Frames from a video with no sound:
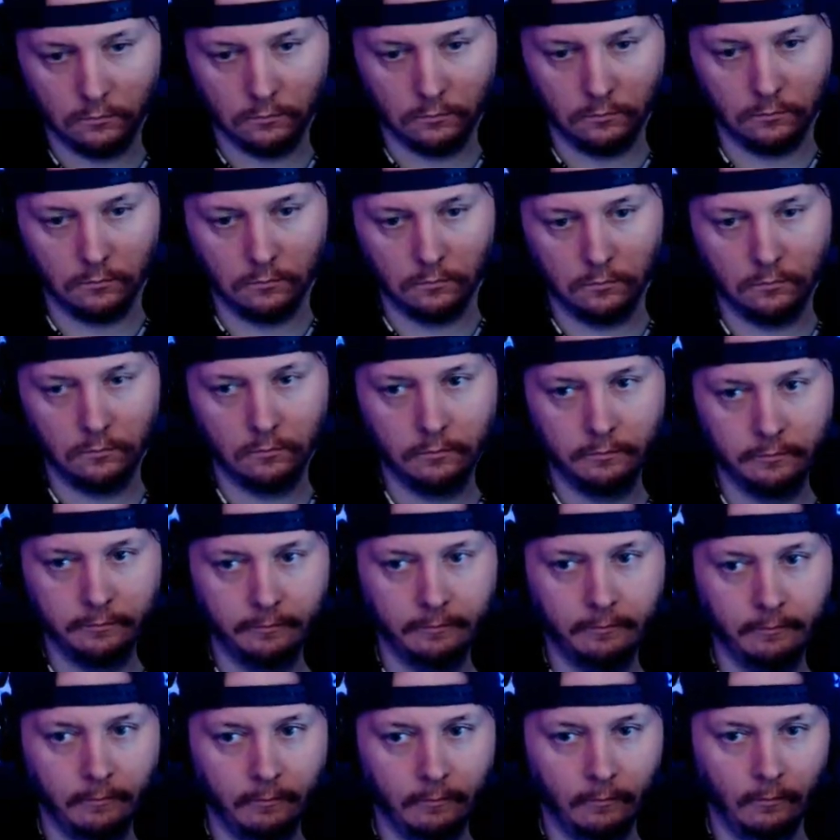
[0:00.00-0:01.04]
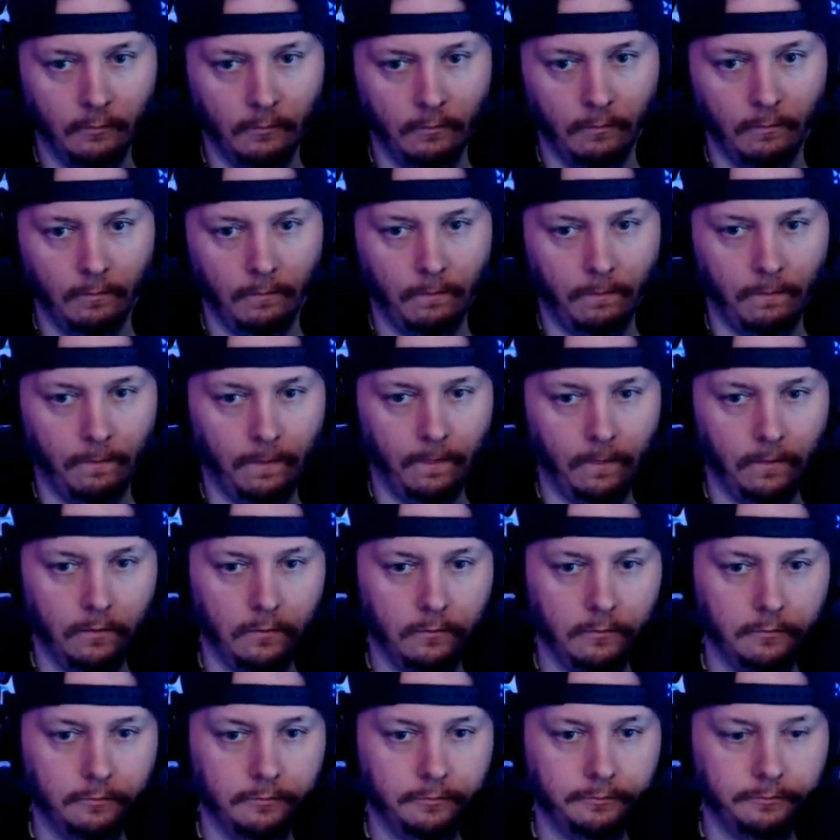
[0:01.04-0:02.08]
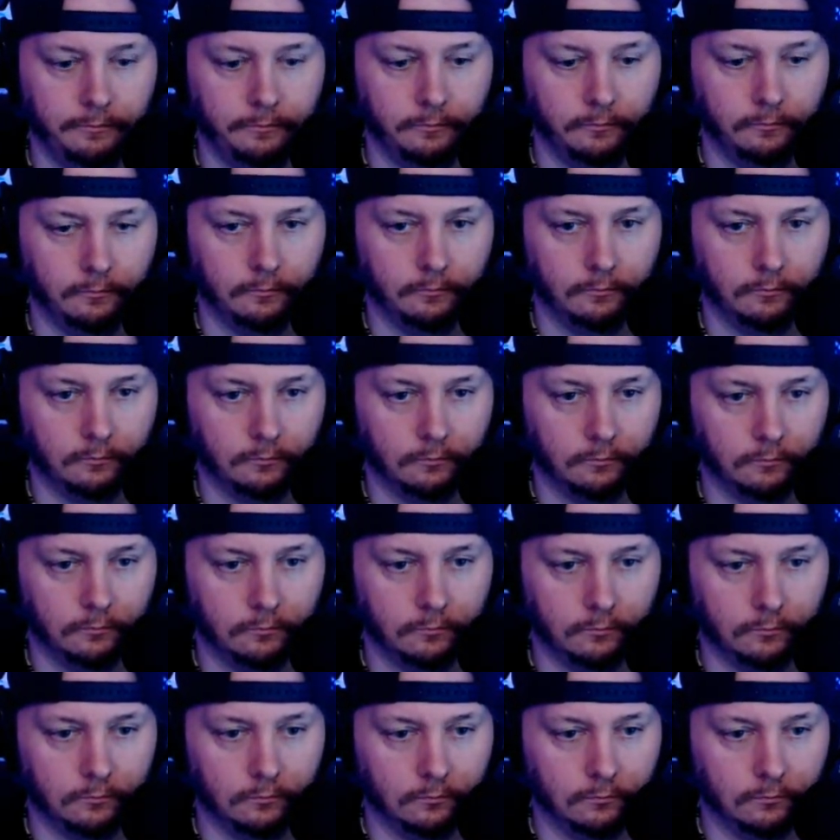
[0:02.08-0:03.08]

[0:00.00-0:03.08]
[no speech]